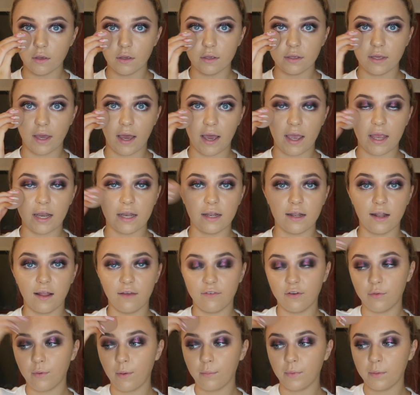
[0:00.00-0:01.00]
Yeah, I
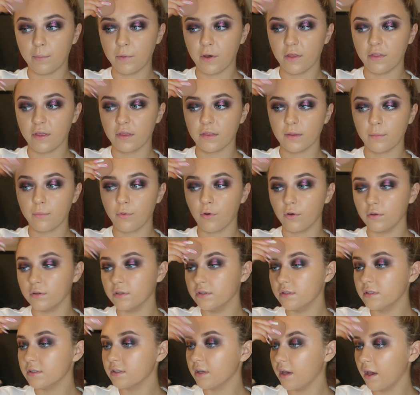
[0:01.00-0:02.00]
love it when we put like the
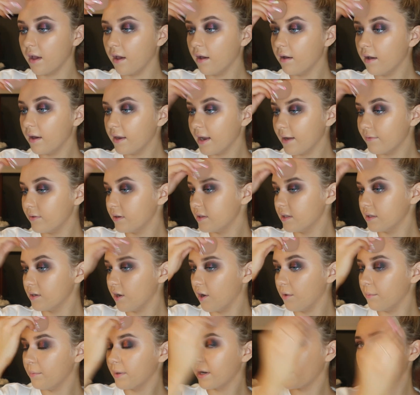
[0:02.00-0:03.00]
bronzer and everything
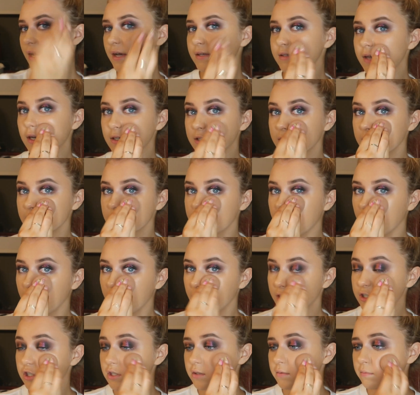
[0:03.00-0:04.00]
on, because I just think
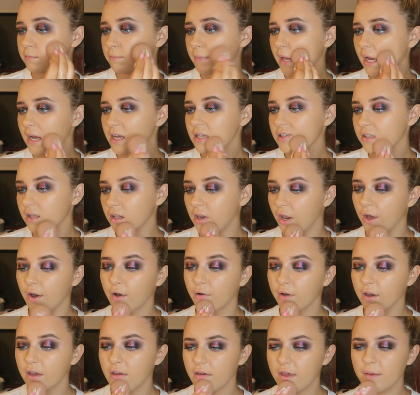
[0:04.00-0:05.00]
it just makes the
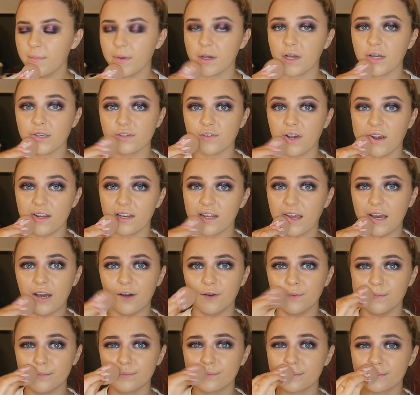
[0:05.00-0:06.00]
look, because right
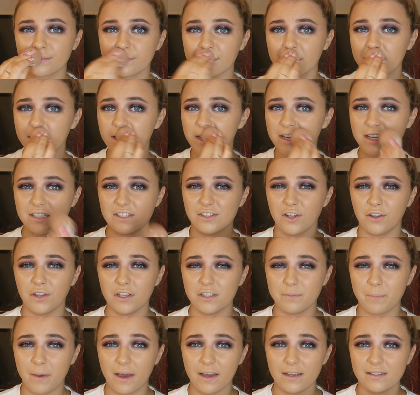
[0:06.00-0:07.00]
now it isn't at
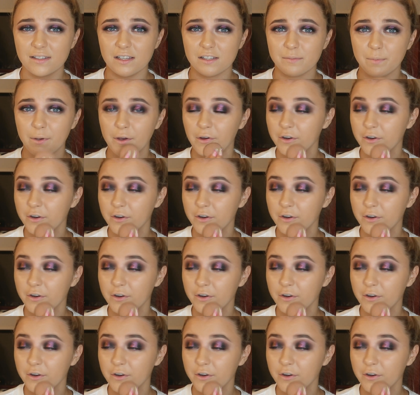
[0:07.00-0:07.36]
this best, let's be